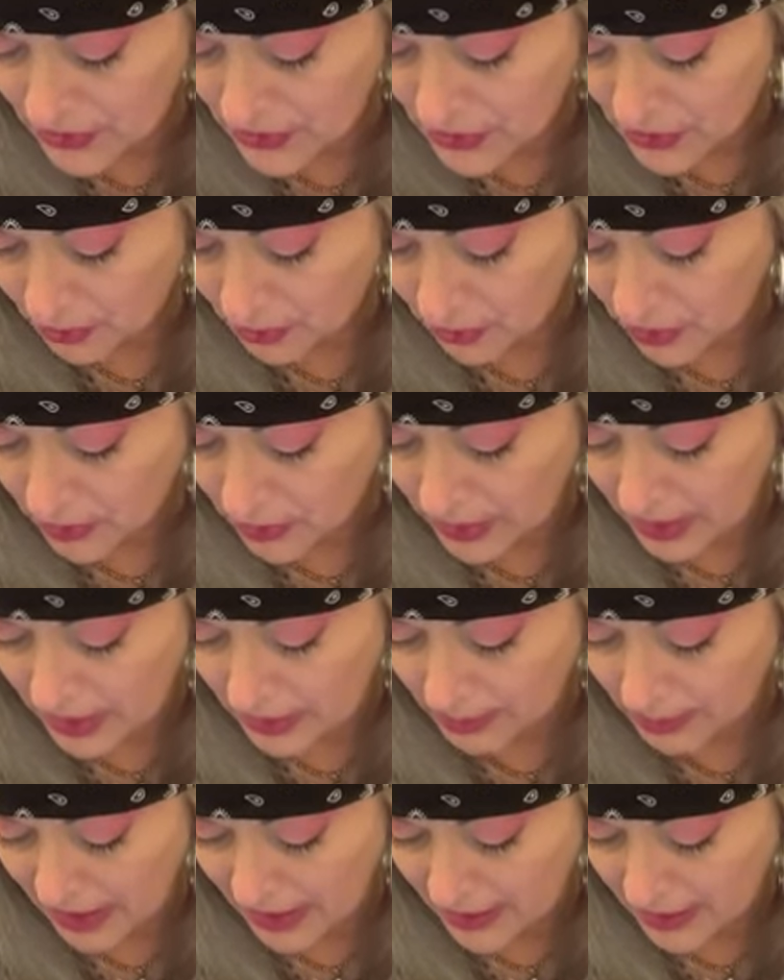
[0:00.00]
it's
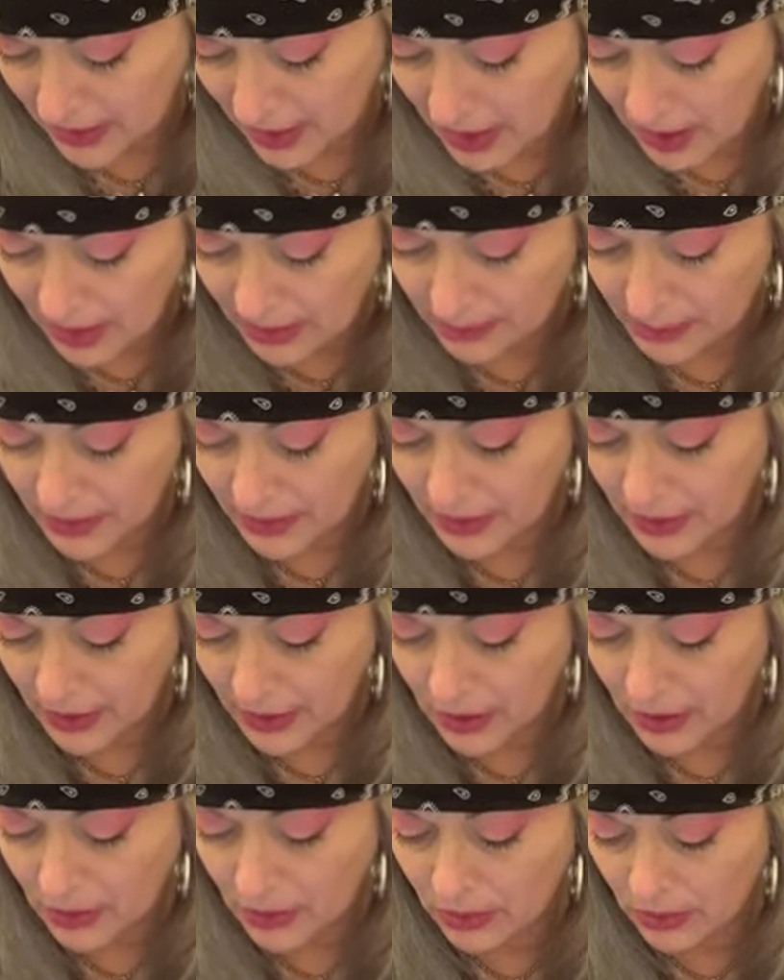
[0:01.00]
ruining my time with
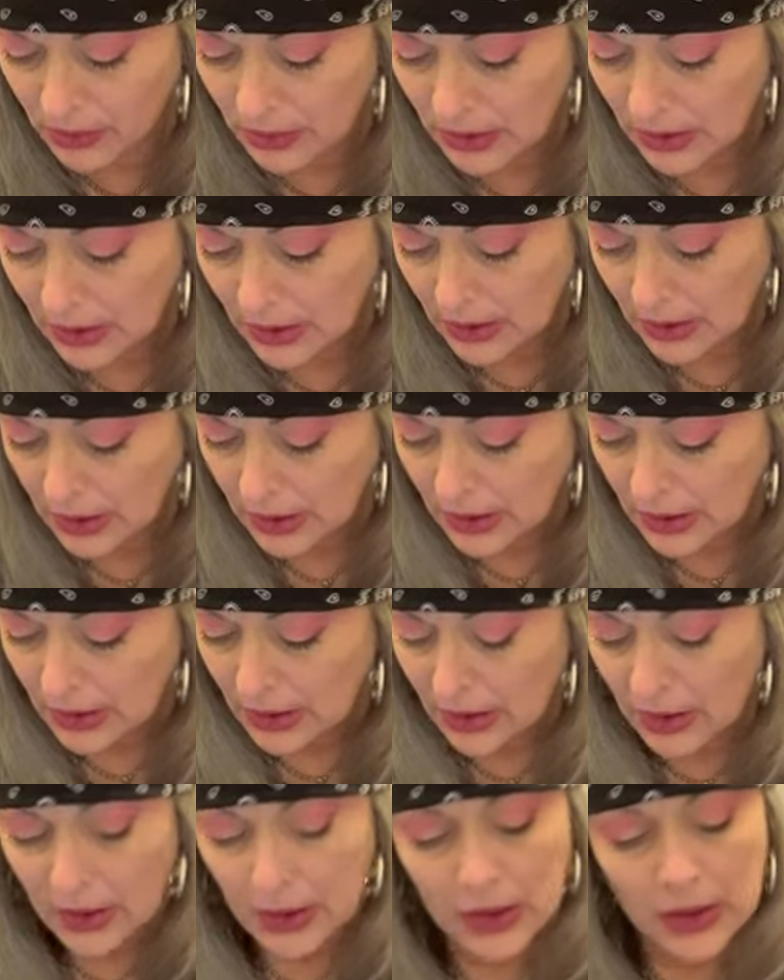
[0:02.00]
you.
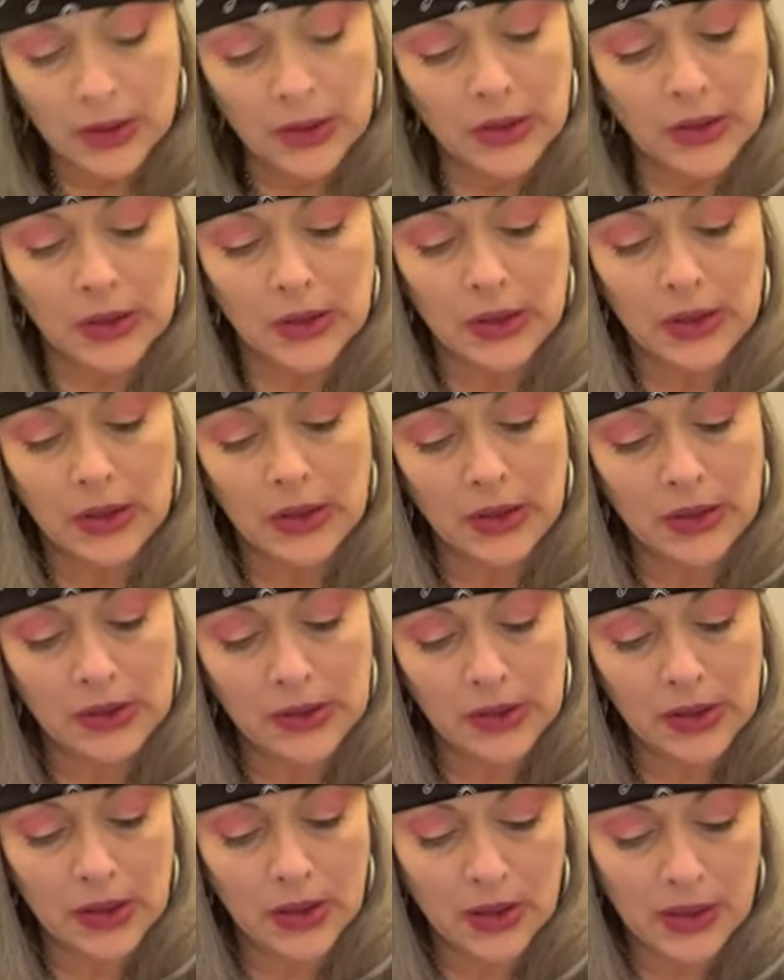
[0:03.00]

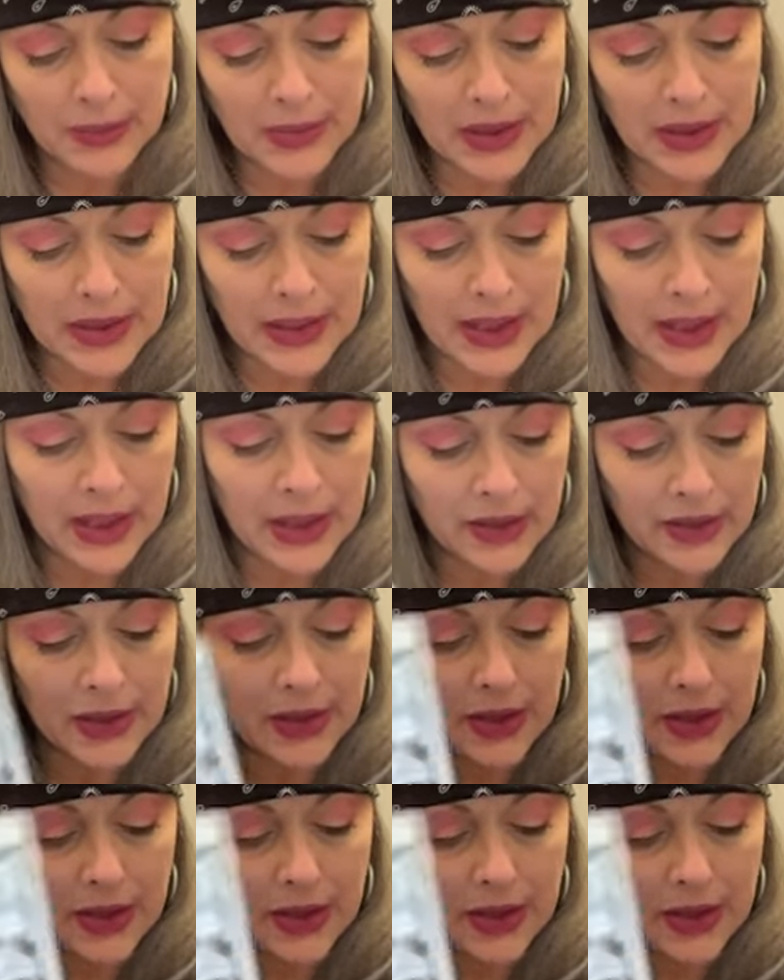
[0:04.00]
And I'm going to end